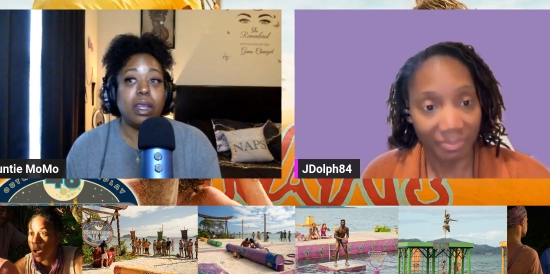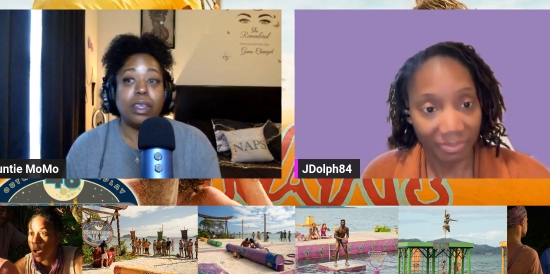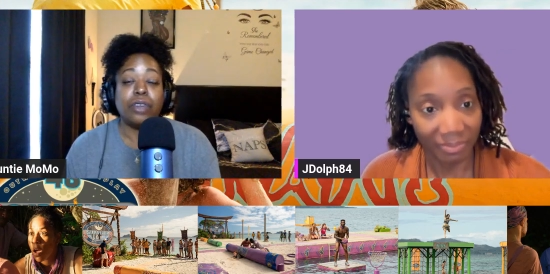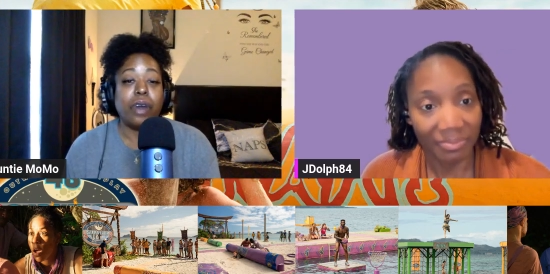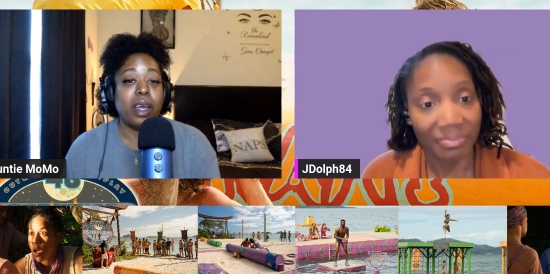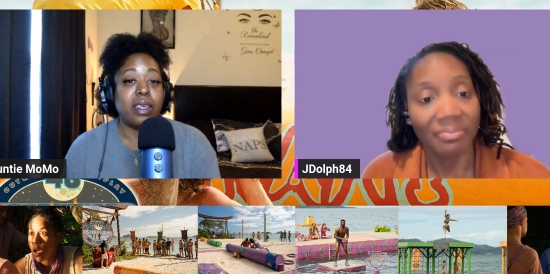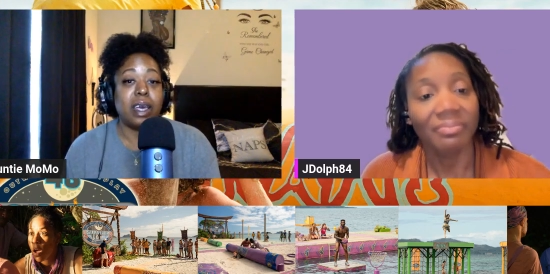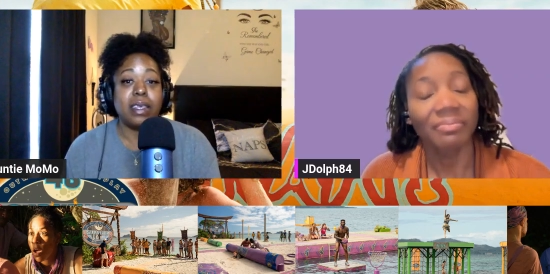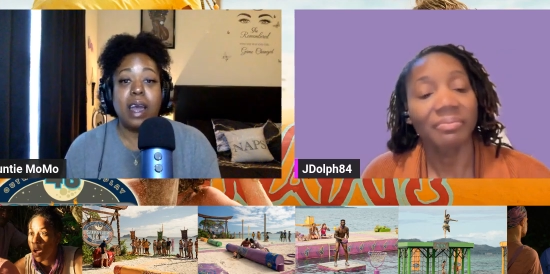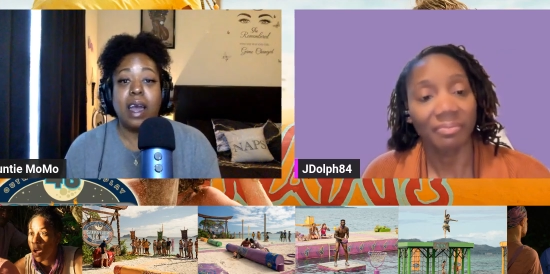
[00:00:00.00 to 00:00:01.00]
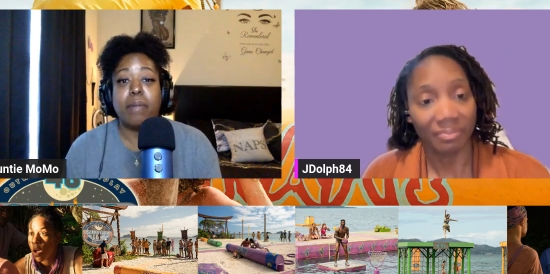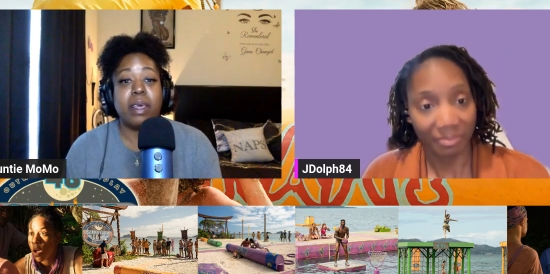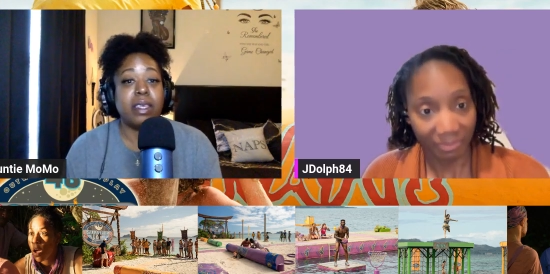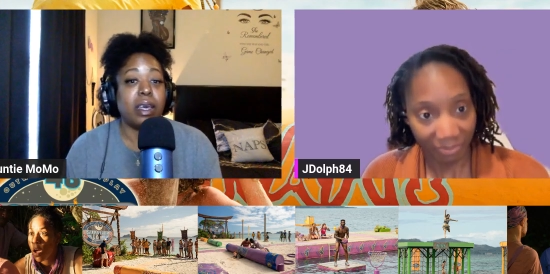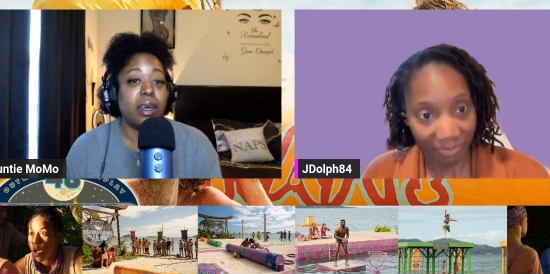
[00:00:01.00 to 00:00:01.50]
Speaker 1: this crazy ass hot
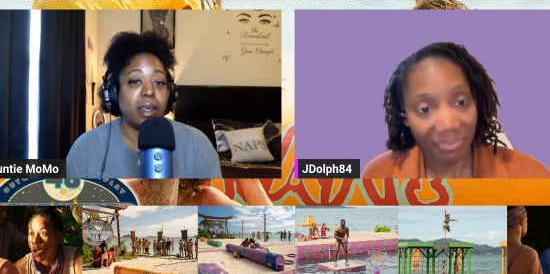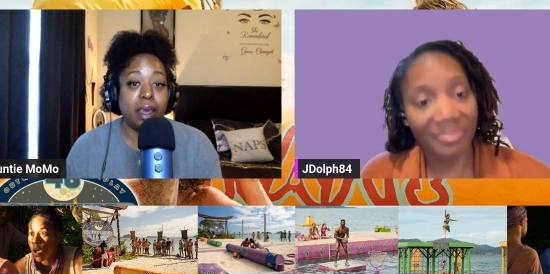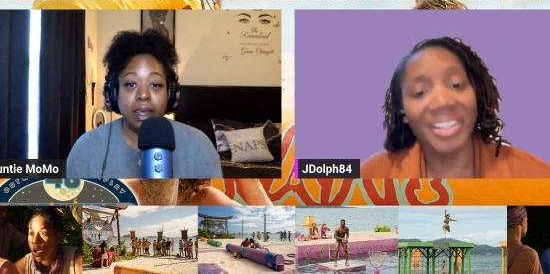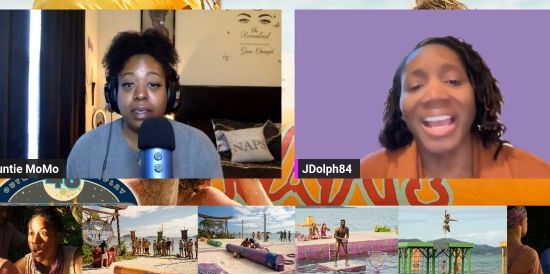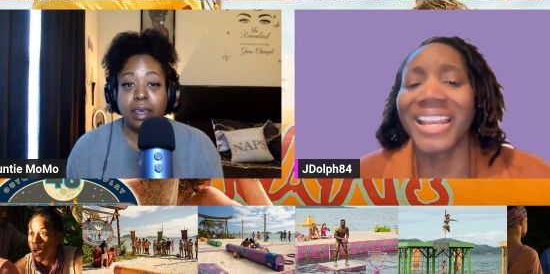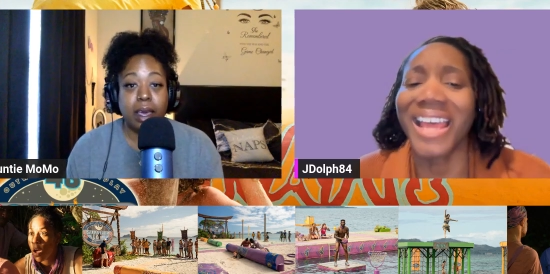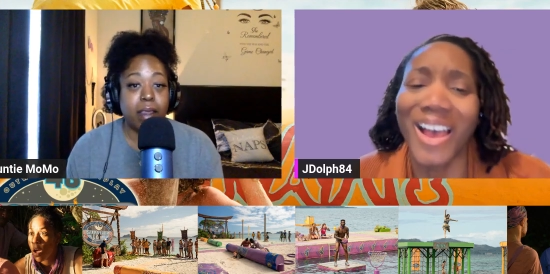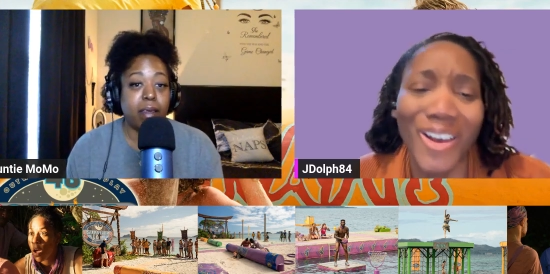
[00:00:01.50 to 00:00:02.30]
mess that couldn't get it together.